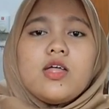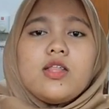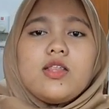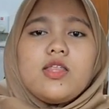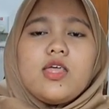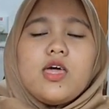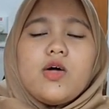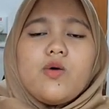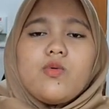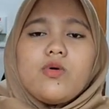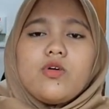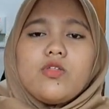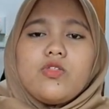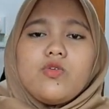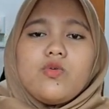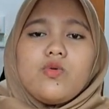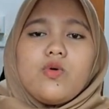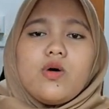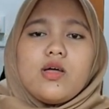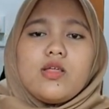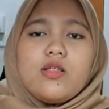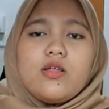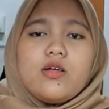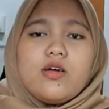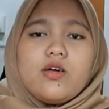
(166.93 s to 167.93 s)
There were
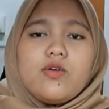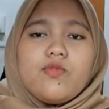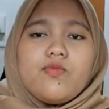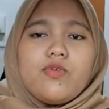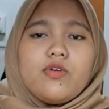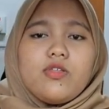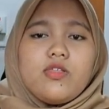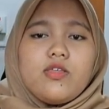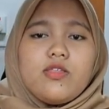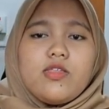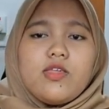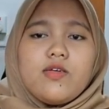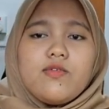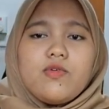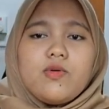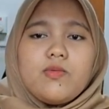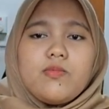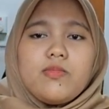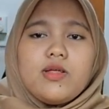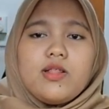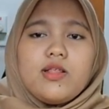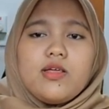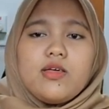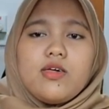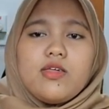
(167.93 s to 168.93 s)
247
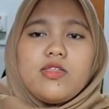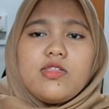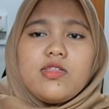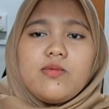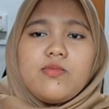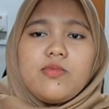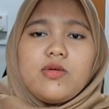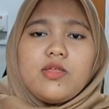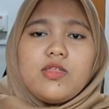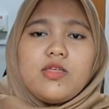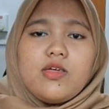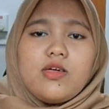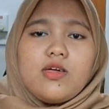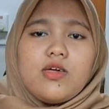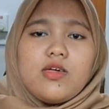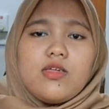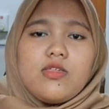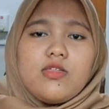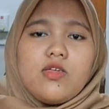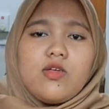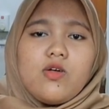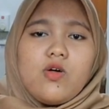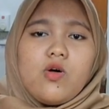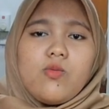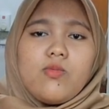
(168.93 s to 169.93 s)
million estimated
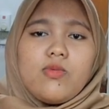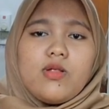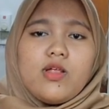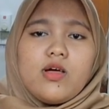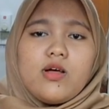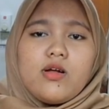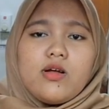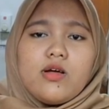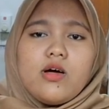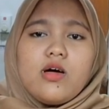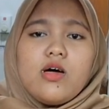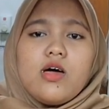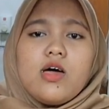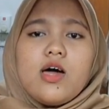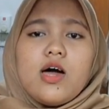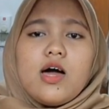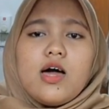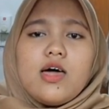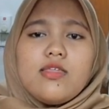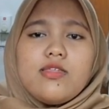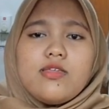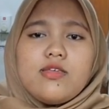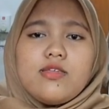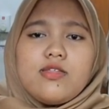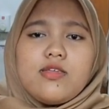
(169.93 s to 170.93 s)
cases of malaria
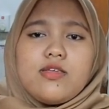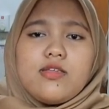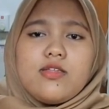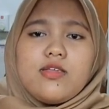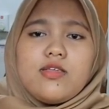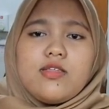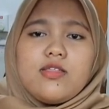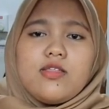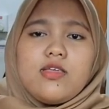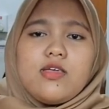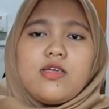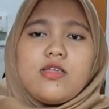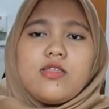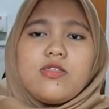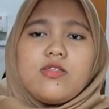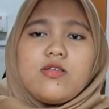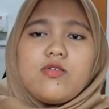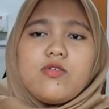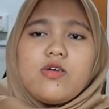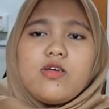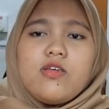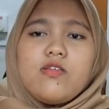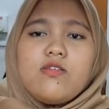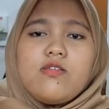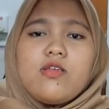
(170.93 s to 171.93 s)
uncertainty
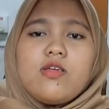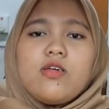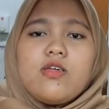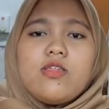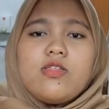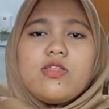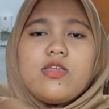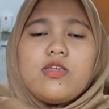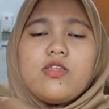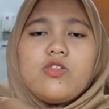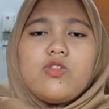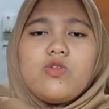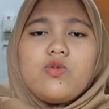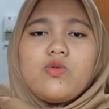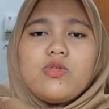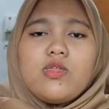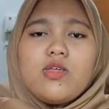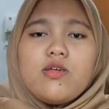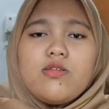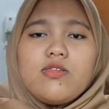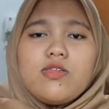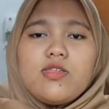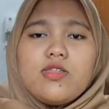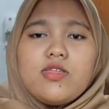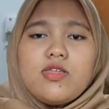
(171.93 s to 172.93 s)
range since
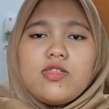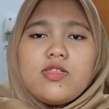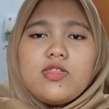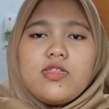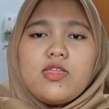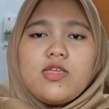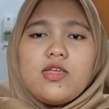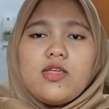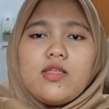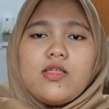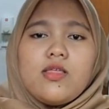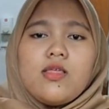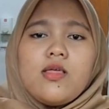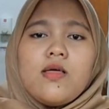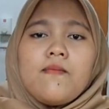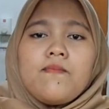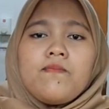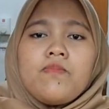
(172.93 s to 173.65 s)
2016.